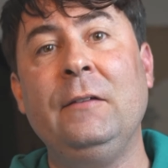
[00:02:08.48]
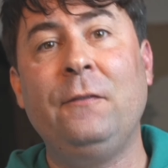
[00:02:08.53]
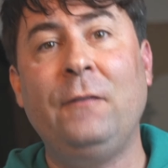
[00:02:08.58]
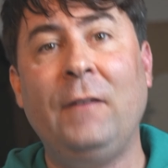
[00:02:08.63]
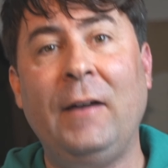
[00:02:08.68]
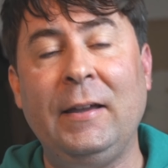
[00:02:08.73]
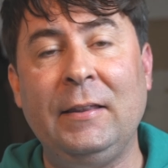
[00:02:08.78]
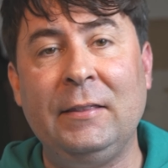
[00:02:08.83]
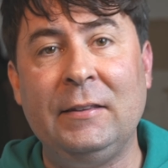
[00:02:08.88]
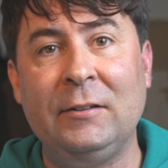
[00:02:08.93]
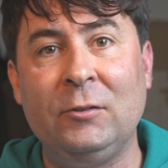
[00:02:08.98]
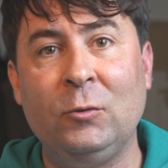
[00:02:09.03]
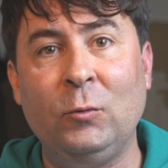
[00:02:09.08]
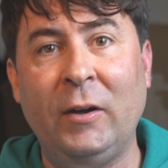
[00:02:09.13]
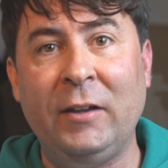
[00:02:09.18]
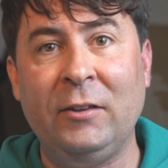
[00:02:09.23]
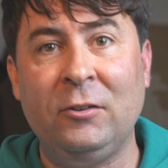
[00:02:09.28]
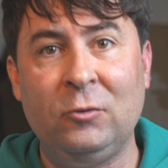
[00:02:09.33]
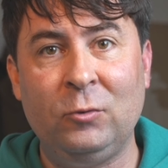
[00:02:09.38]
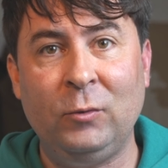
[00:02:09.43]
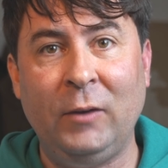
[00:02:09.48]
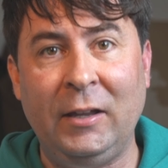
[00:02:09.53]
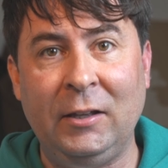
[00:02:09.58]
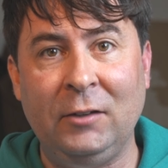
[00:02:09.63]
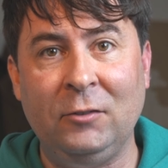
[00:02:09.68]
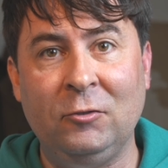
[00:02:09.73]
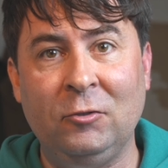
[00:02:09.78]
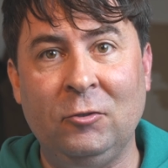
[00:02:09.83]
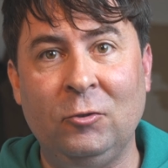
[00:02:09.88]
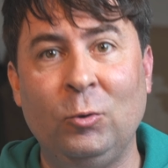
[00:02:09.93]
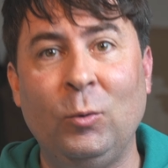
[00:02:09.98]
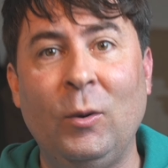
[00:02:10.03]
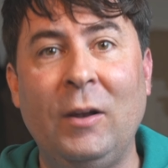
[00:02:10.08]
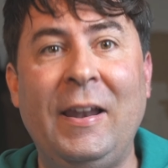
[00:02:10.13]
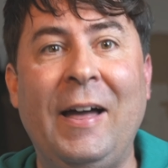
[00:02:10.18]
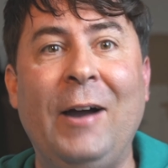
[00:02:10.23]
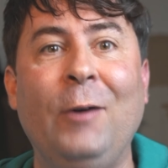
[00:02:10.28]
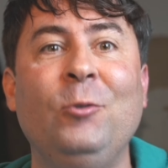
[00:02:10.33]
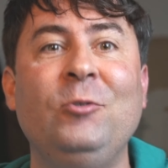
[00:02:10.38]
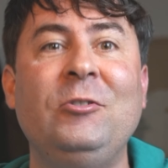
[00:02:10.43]
find this quite strange to
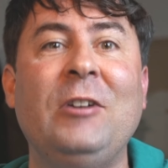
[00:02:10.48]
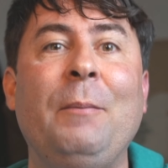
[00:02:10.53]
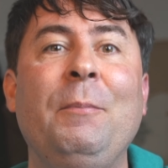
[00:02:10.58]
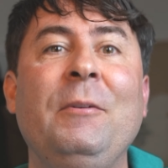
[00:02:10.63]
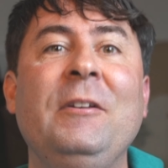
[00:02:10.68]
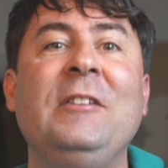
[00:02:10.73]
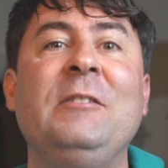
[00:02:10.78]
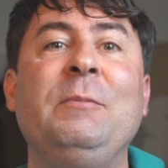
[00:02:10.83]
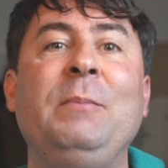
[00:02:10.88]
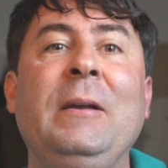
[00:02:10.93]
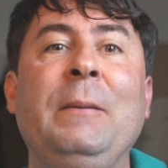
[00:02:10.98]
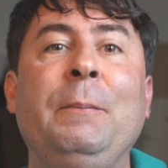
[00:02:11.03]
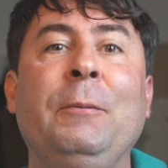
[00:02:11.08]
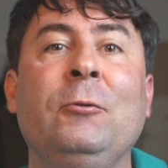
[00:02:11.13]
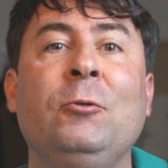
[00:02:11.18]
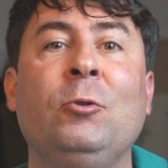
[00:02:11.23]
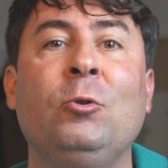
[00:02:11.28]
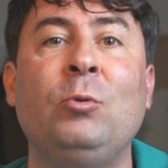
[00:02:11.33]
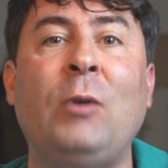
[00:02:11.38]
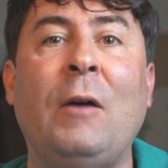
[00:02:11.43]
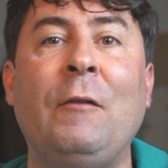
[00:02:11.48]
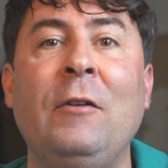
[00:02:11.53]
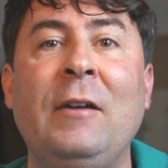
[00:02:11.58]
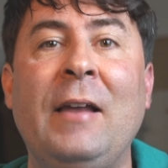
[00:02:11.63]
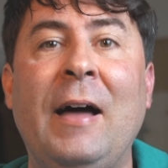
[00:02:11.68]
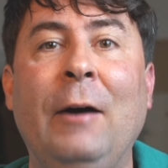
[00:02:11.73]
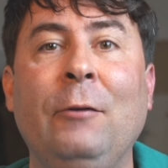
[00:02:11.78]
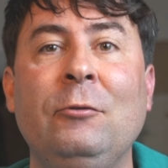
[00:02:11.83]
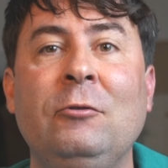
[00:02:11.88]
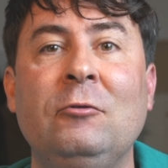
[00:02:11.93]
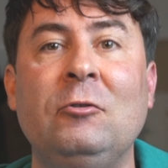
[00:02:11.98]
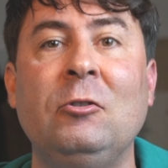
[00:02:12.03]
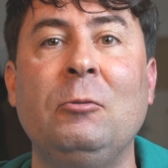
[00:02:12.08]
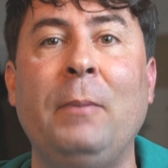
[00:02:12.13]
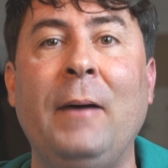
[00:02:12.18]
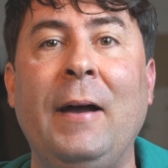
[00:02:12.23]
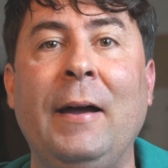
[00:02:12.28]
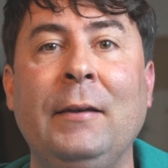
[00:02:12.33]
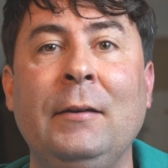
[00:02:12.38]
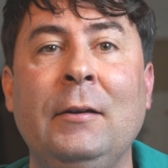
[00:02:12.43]
allow Japanese people to travel out of
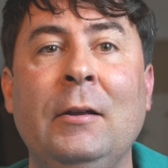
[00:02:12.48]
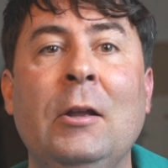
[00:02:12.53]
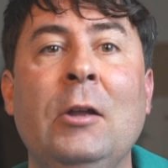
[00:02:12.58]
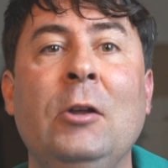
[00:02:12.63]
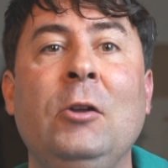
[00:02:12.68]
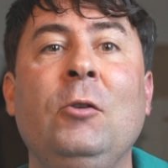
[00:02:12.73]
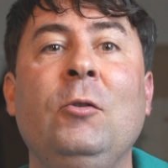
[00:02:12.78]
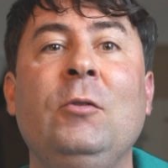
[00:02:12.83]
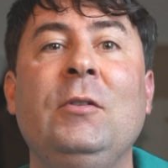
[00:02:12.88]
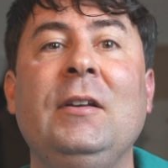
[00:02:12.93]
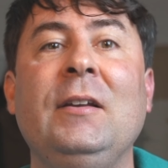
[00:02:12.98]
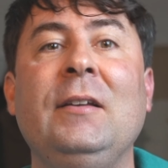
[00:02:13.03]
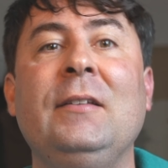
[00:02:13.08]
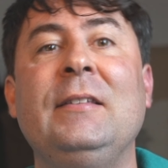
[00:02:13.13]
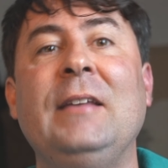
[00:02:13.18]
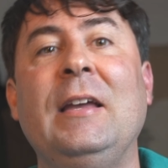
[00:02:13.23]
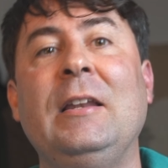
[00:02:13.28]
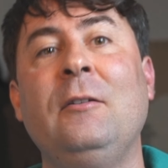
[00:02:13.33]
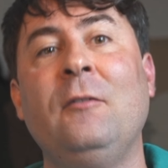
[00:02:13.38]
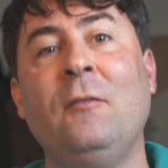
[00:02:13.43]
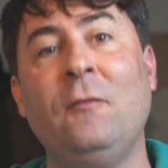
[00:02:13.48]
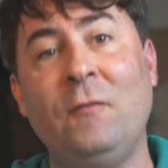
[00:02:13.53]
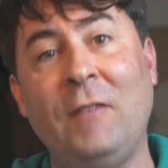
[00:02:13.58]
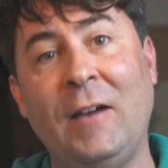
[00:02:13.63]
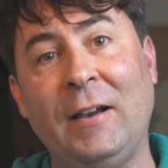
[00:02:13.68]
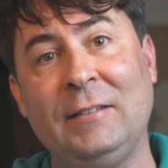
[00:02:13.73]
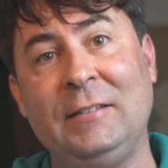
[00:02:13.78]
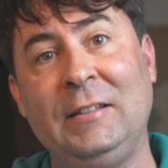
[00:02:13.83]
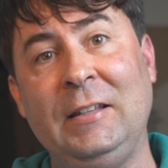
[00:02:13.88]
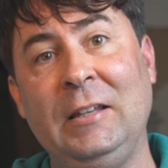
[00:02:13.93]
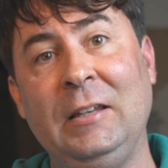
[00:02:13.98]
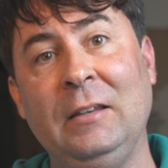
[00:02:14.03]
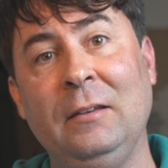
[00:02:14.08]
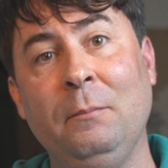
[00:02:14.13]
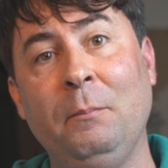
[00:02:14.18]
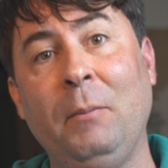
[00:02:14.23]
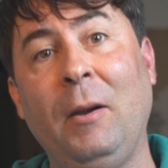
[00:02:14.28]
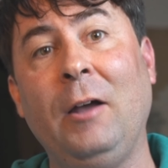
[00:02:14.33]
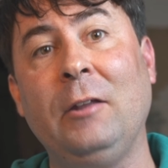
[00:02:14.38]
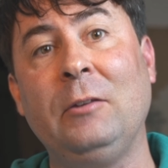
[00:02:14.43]
Japan using said vaccine
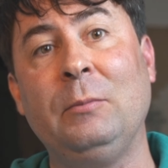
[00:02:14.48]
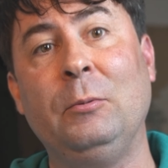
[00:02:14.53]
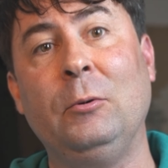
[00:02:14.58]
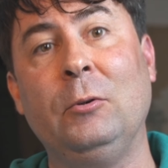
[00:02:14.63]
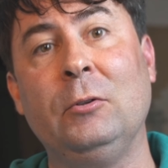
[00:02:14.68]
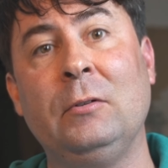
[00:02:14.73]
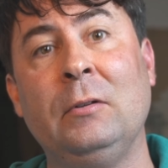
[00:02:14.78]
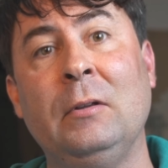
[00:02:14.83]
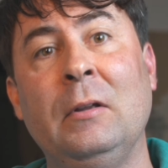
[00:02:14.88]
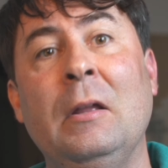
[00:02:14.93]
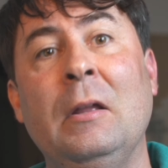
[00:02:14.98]
passport,